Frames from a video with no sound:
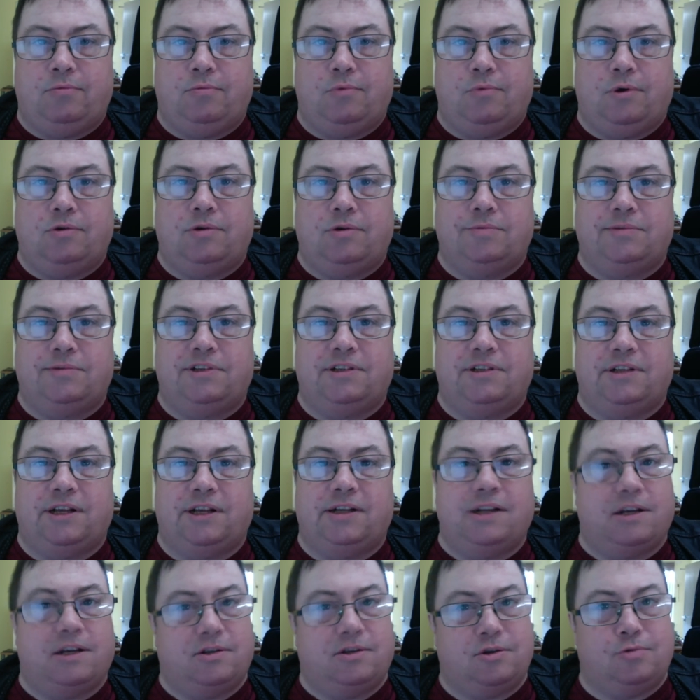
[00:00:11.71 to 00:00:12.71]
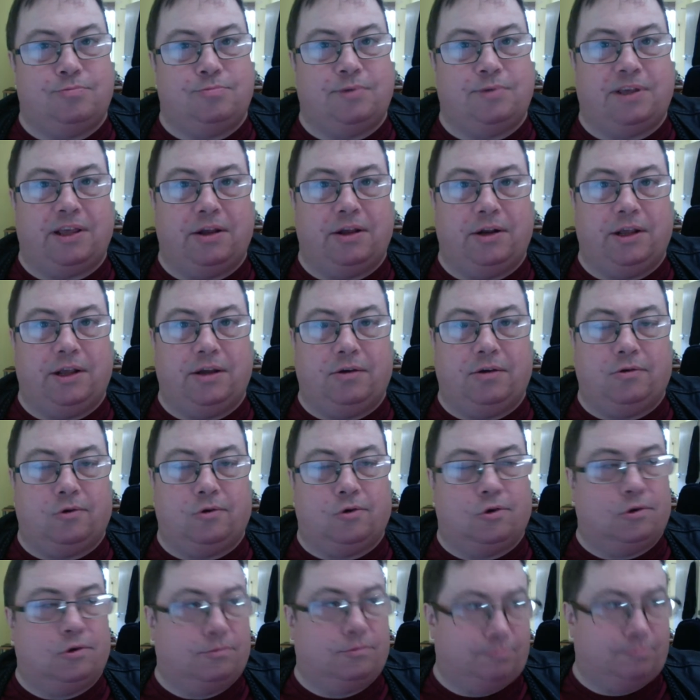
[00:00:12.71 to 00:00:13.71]
Welcome to Nik Nak's Old Peculiar
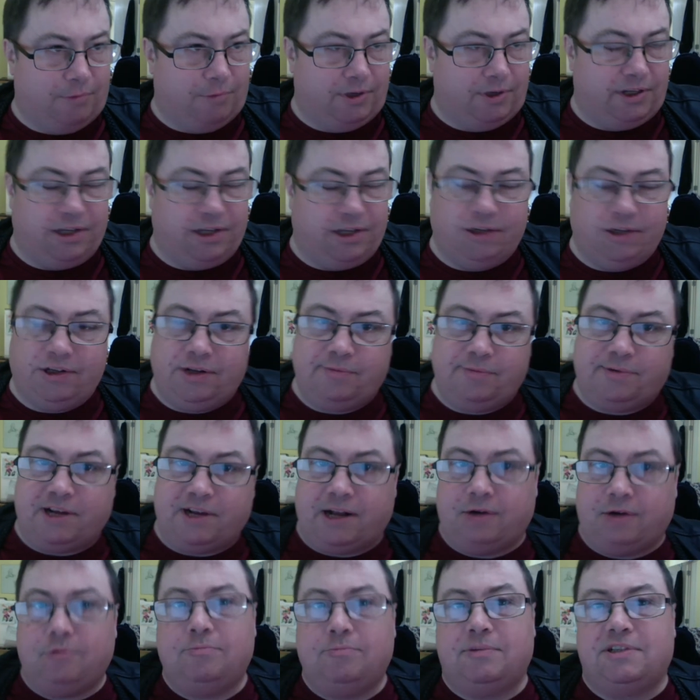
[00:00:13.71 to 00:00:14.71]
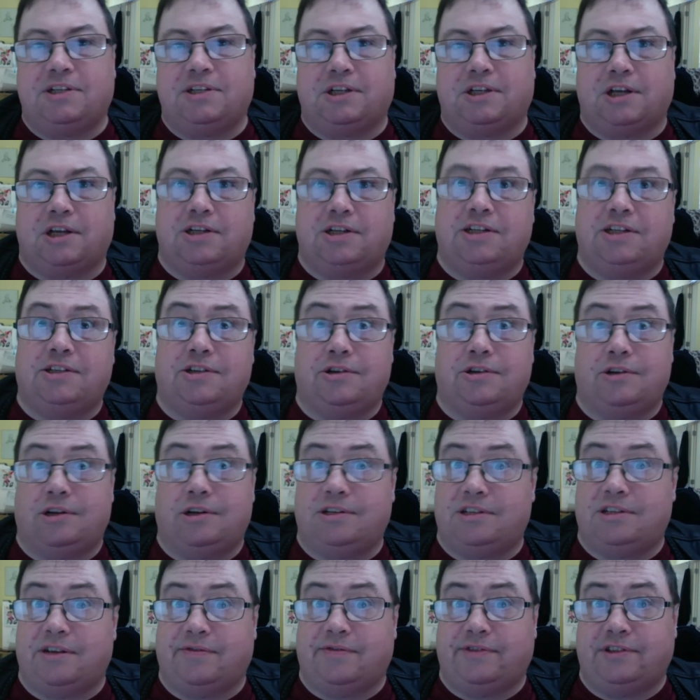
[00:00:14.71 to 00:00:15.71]
or my YouTube channel, mister Kelly
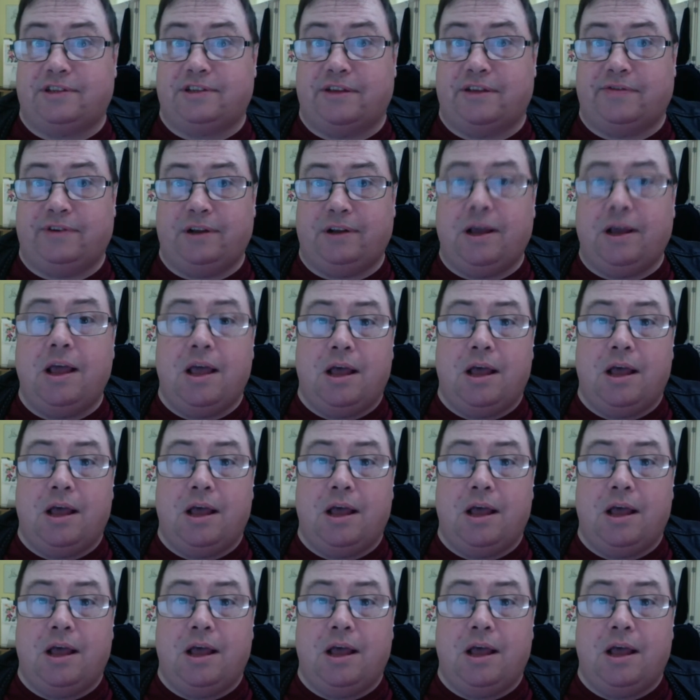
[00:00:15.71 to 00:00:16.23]
Cuddy2977.